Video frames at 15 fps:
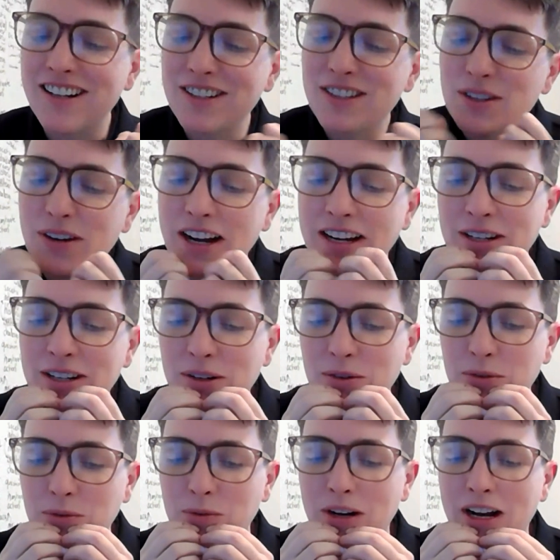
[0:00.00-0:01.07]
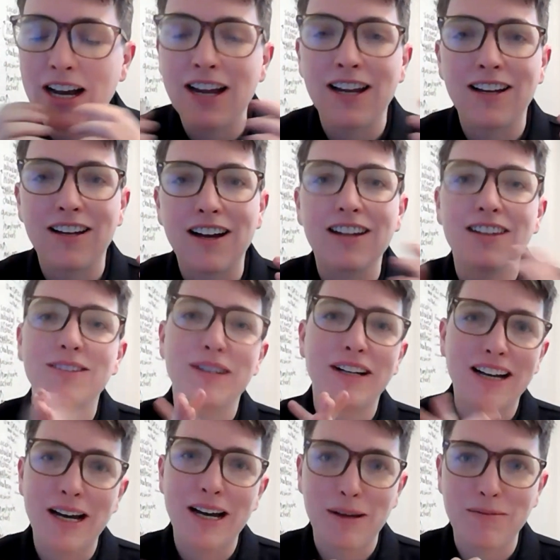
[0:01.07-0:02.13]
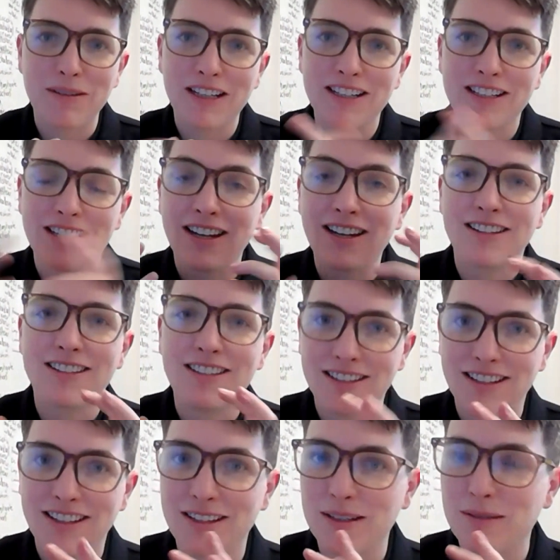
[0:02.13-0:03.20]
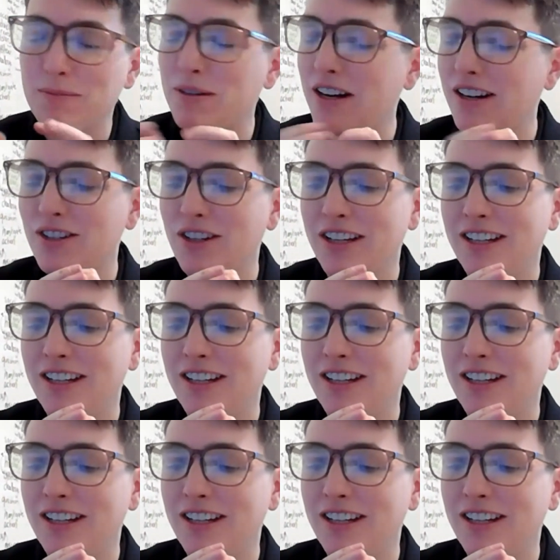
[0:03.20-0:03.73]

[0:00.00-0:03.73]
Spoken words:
So I know why I'm excited to see this production.